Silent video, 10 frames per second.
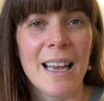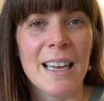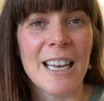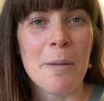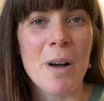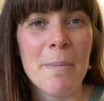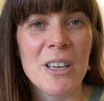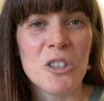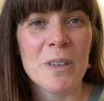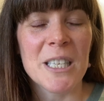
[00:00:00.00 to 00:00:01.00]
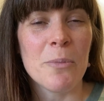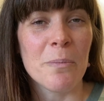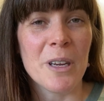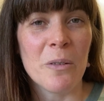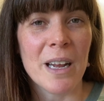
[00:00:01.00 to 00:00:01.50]
Now my measurements
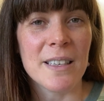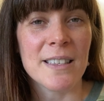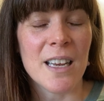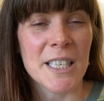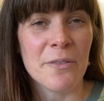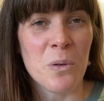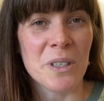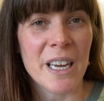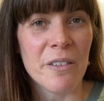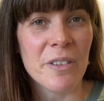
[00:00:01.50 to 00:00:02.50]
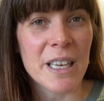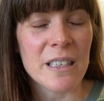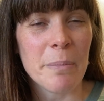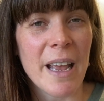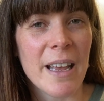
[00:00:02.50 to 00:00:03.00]
put me around a size 14 for
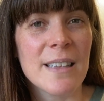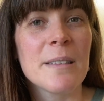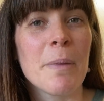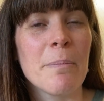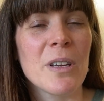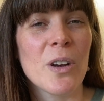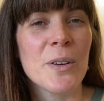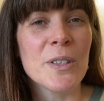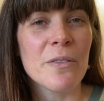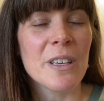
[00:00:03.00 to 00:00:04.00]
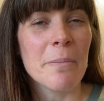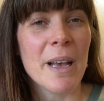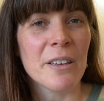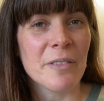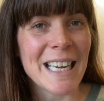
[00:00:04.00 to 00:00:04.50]
these pants, but because of the
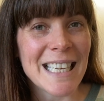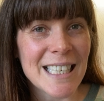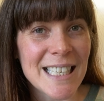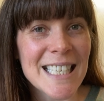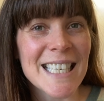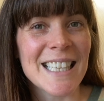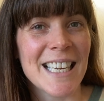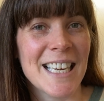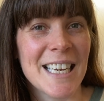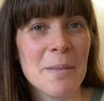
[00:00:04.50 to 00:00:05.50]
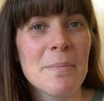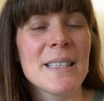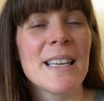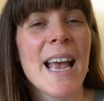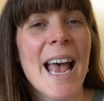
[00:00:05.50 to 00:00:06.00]
amount of ease in the hips